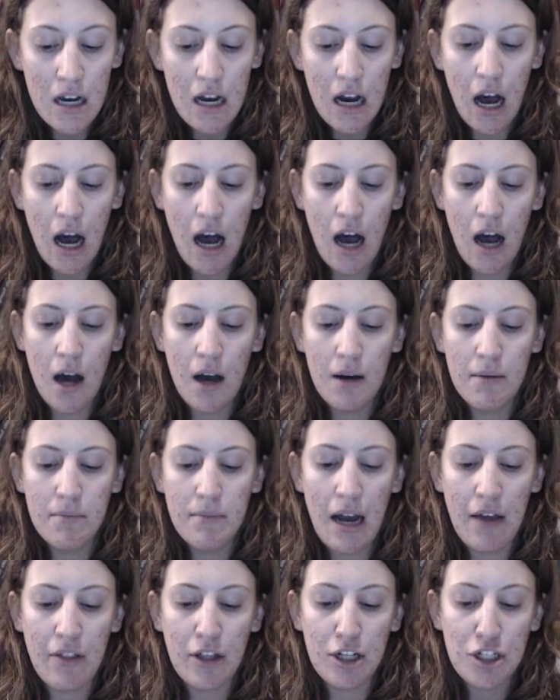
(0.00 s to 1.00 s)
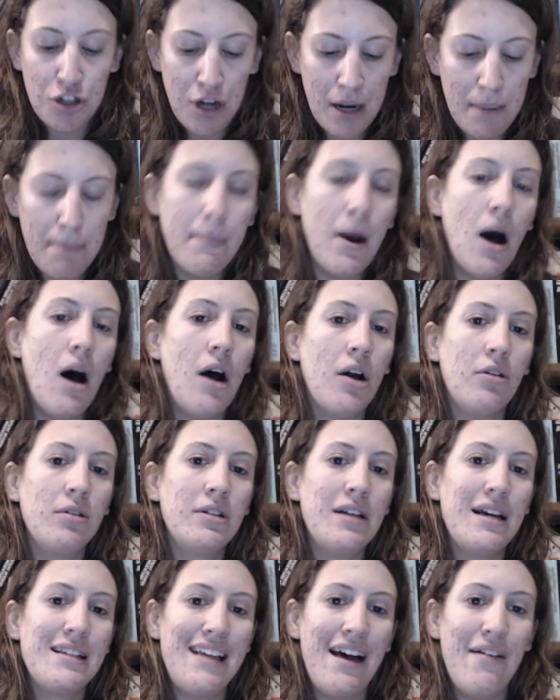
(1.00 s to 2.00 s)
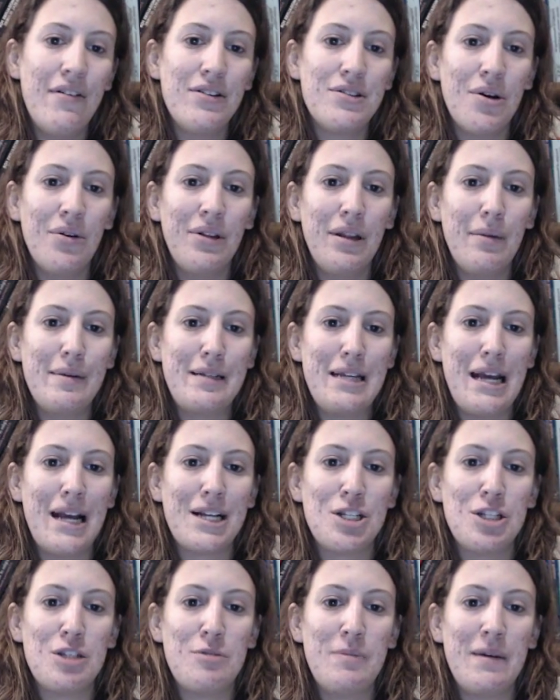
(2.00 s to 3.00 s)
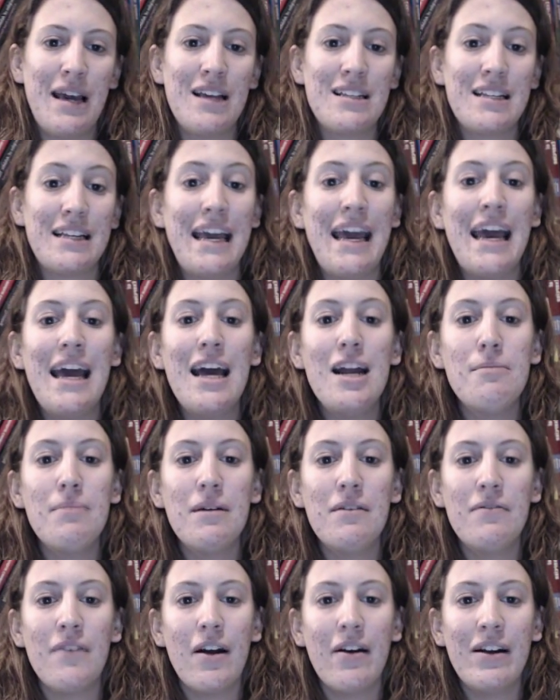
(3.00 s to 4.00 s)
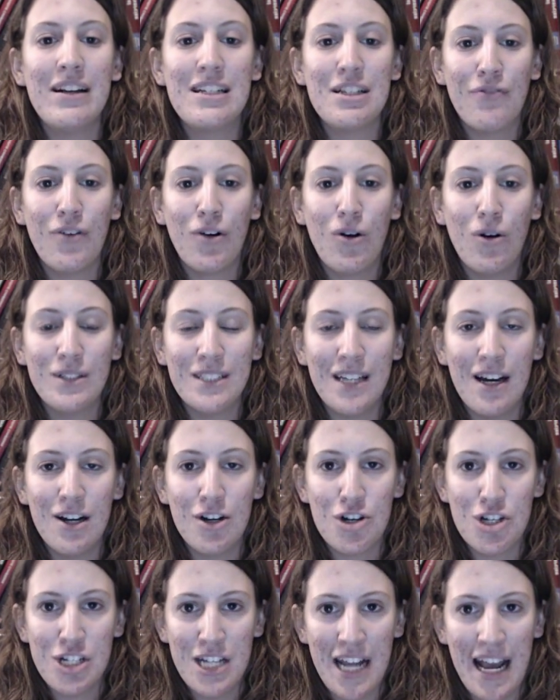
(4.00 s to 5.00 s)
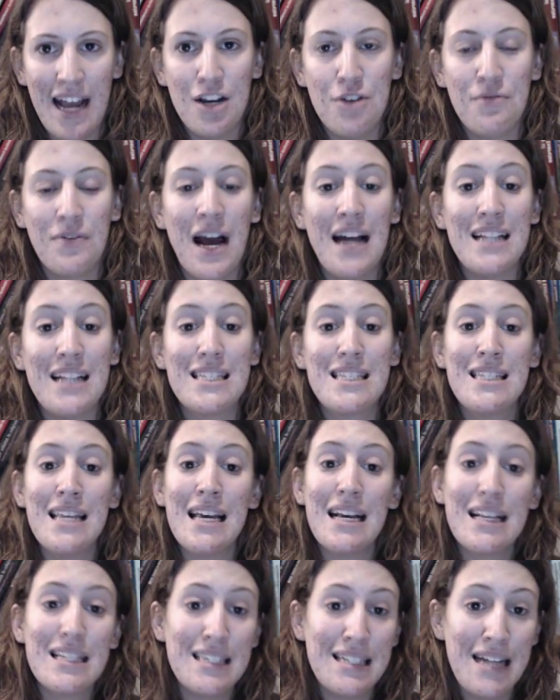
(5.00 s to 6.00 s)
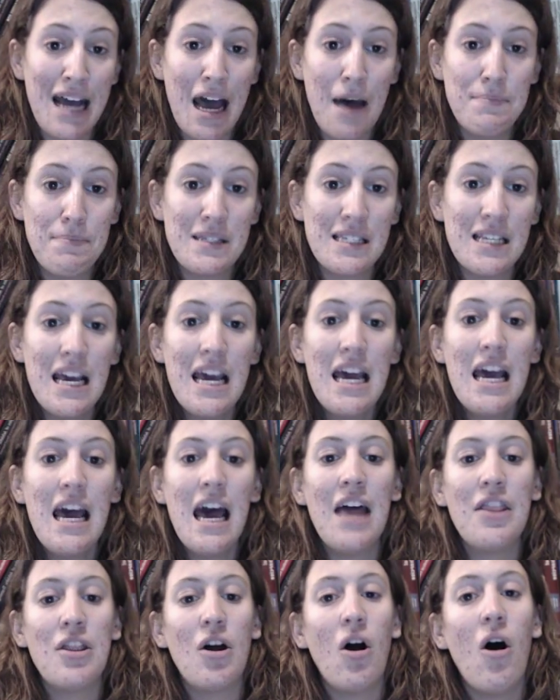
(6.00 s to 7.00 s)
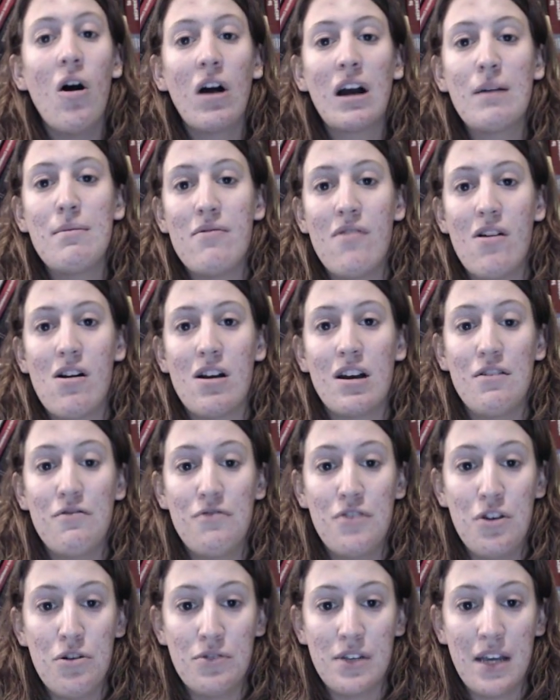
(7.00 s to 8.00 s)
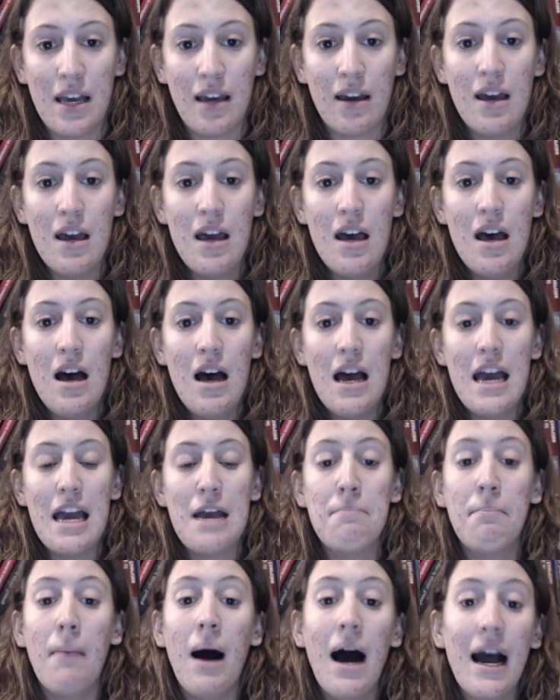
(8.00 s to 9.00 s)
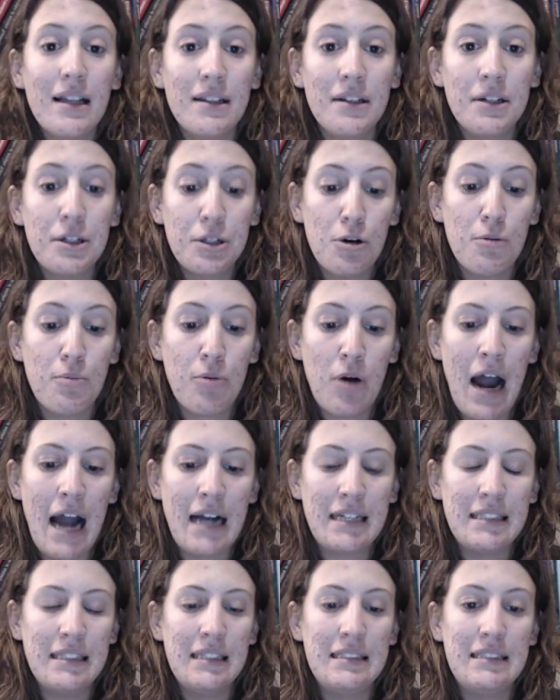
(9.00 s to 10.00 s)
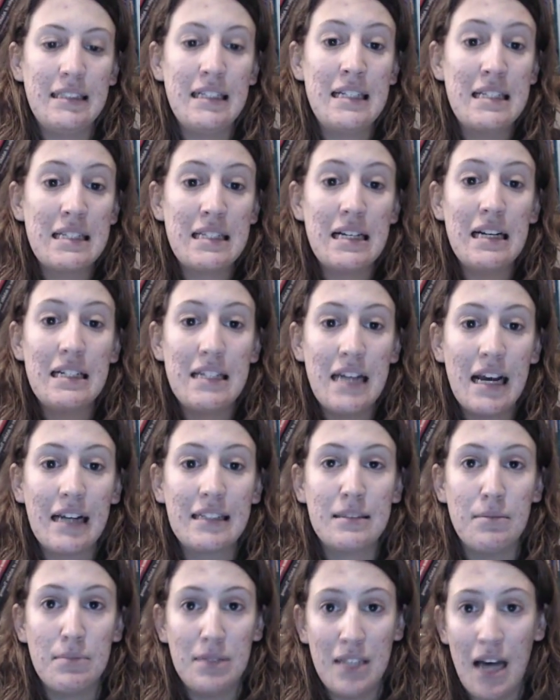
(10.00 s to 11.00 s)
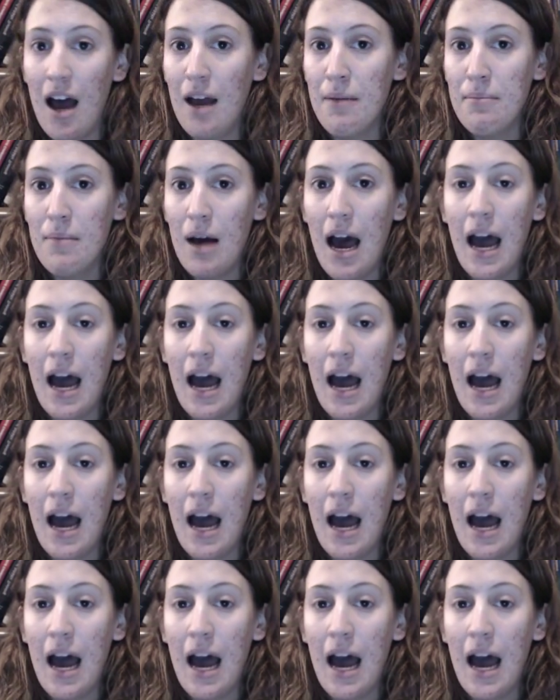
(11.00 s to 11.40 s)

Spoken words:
Now, the TRIPP model does have its own limitations because it can be very difficult to understand. You've got 6 steps, and they all can be very confusing. In my clinical practice, this is going to take some time.